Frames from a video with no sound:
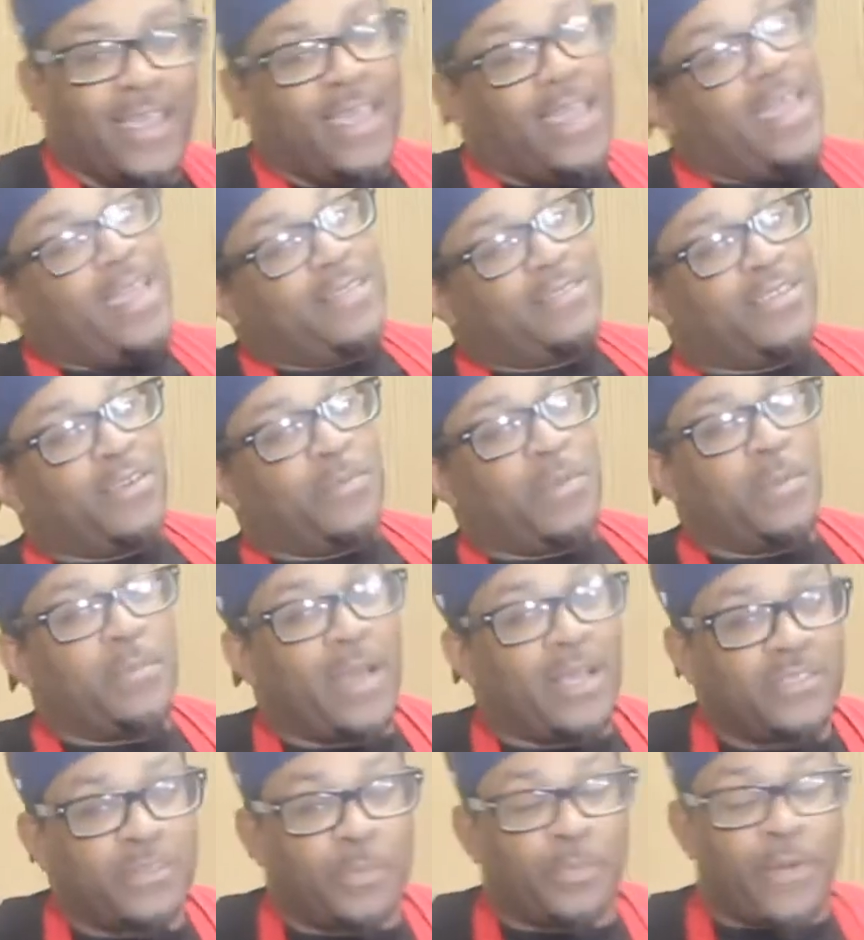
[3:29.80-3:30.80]
It took me
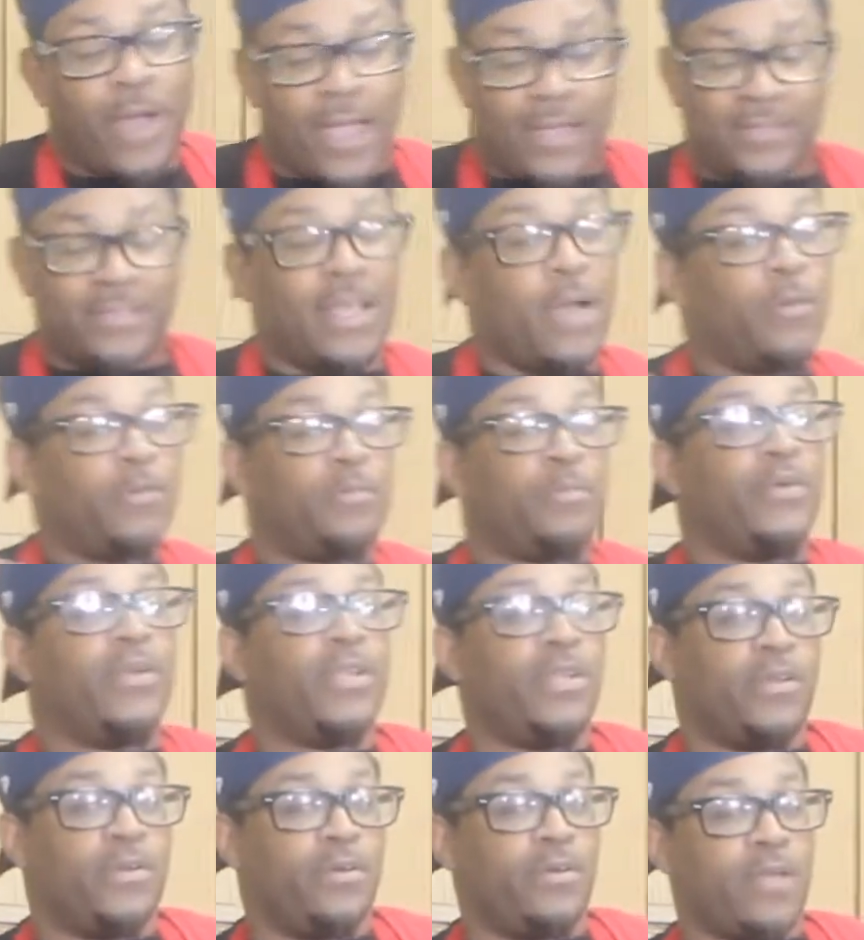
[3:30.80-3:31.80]
by surprise, and I was
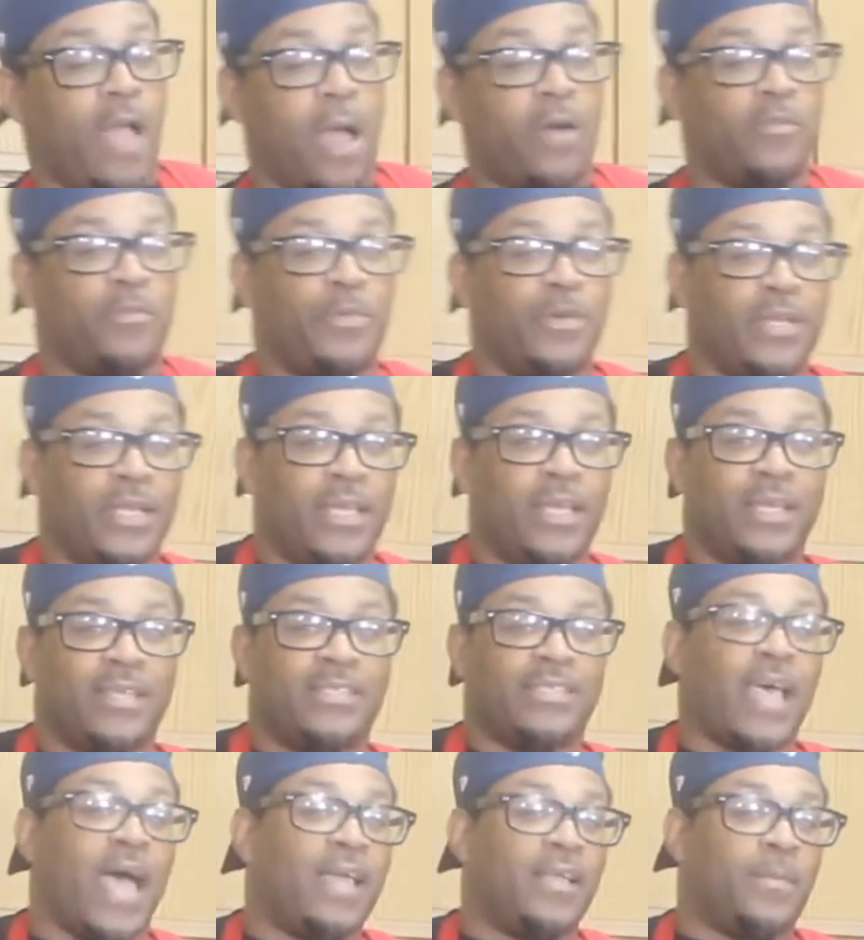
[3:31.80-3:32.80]
pretty
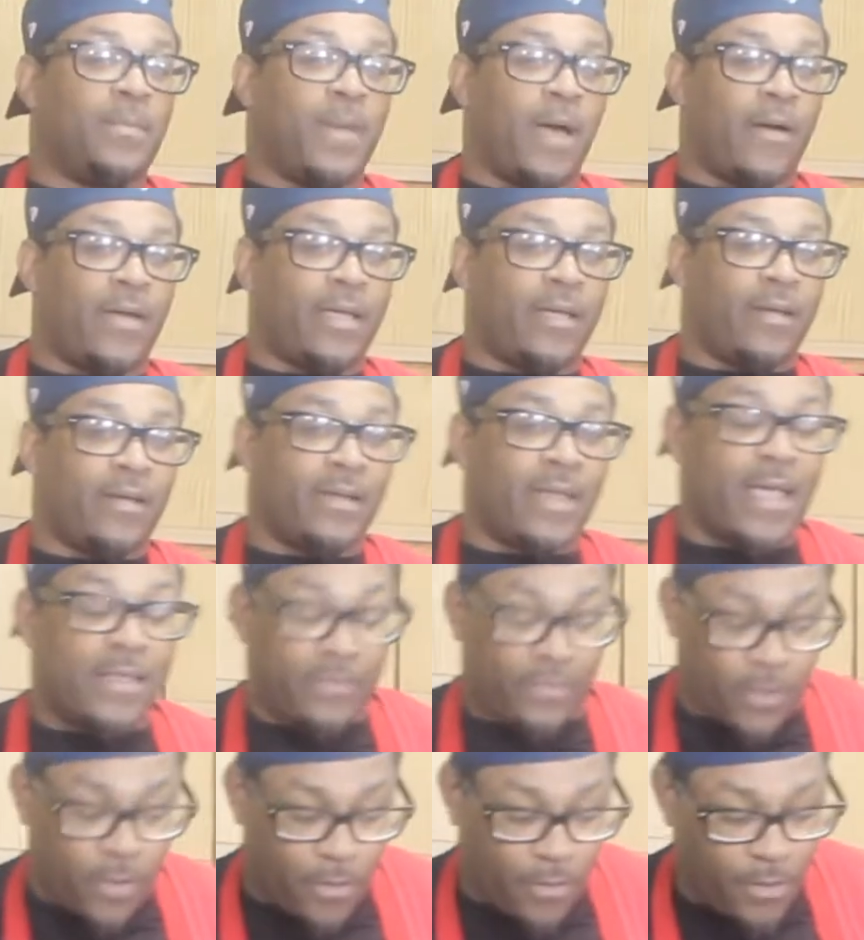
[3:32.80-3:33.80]
excited about hearing that.
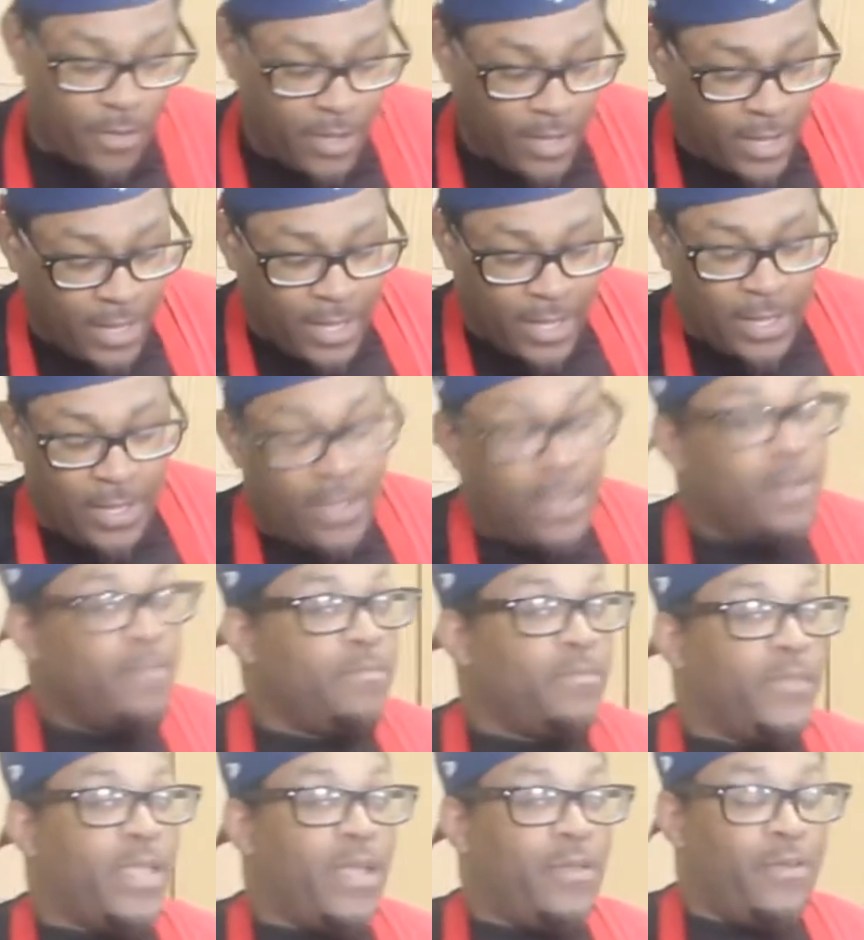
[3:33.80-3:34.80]
So
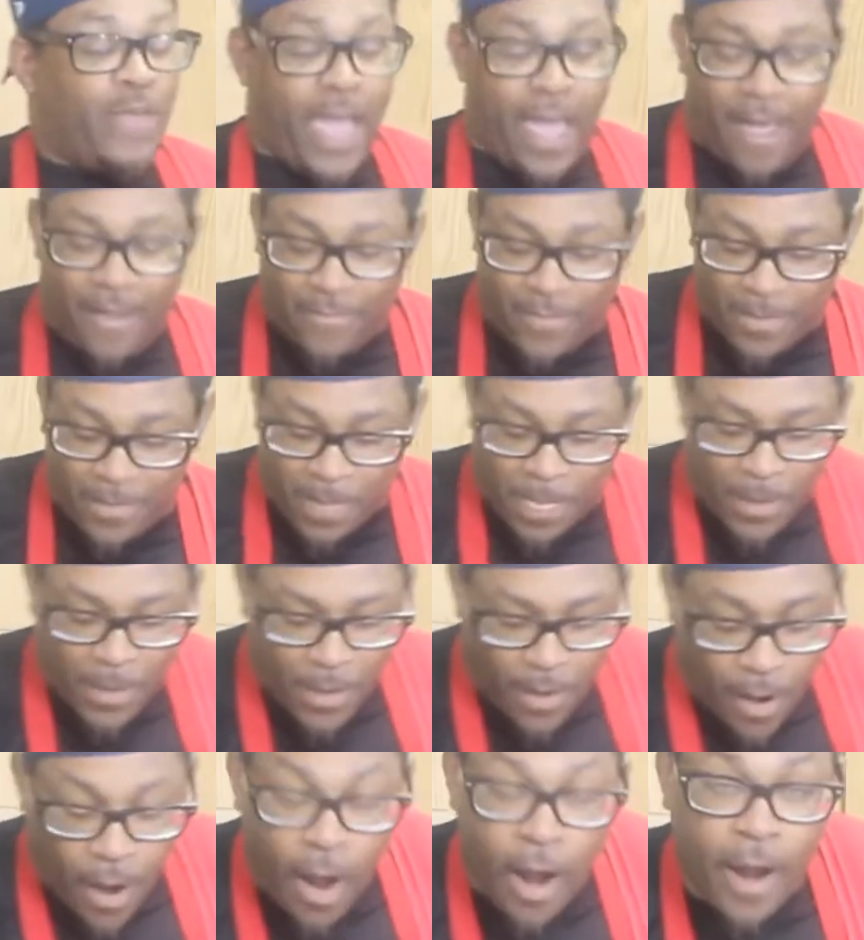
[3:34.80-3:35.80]
there you have it.
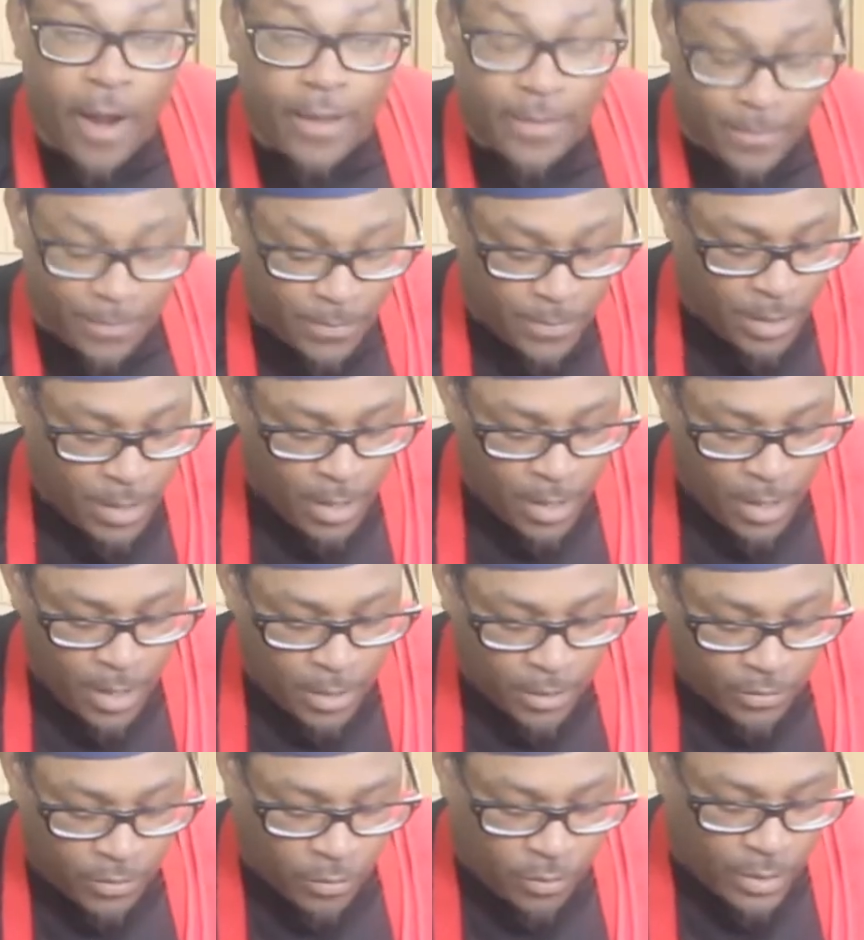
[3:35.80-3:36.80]
All right.
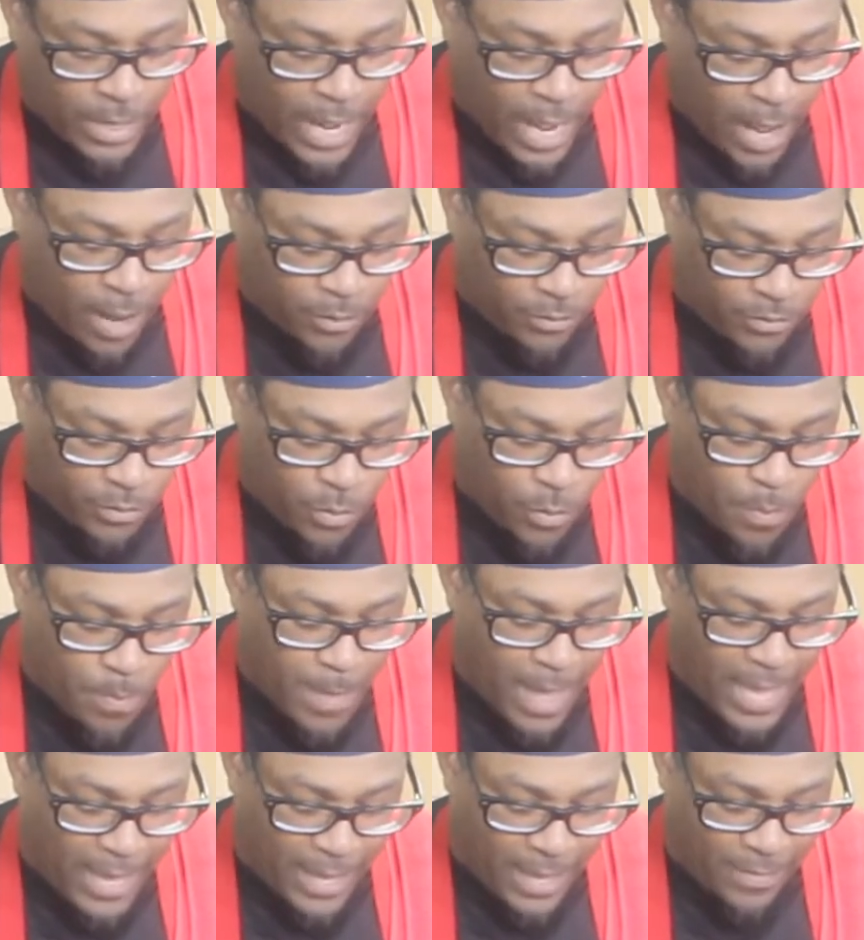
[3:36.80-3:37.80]
So now to
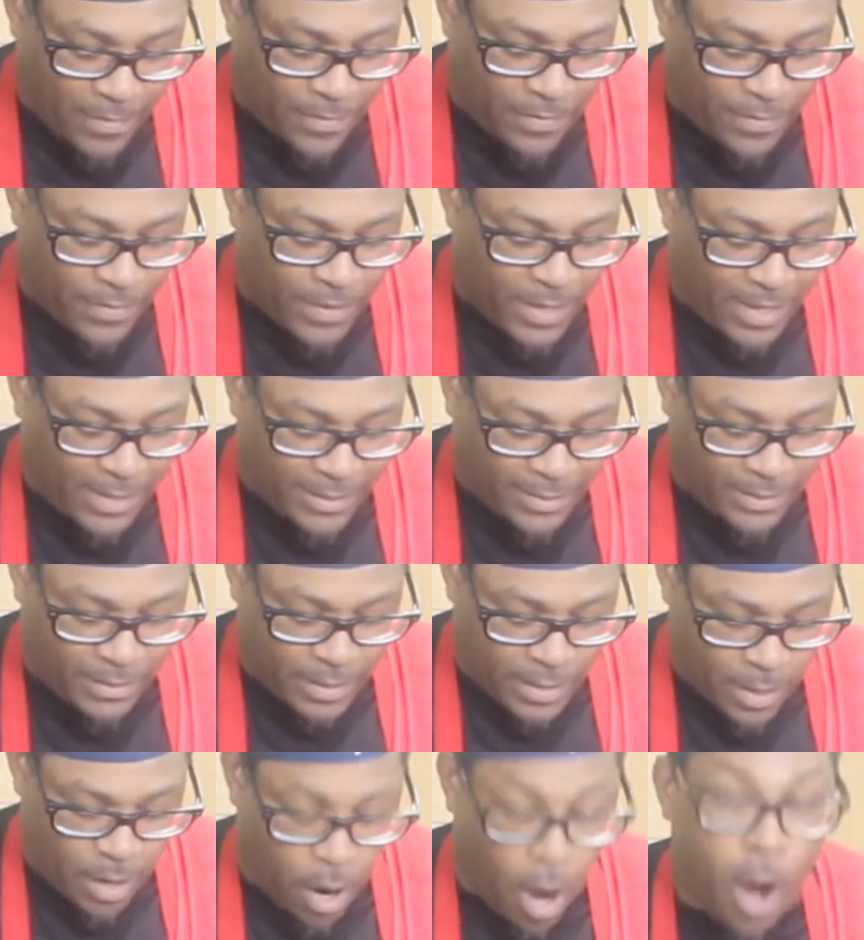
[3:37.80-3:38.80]
making
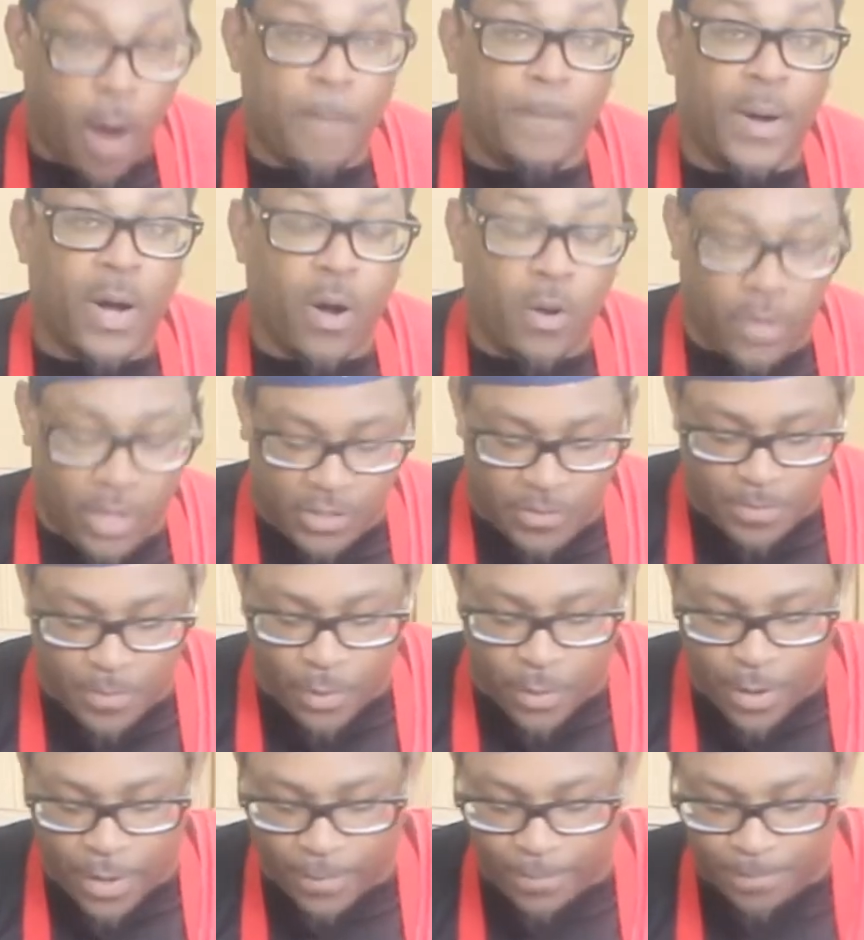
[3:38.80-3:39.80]
this our Polish boy.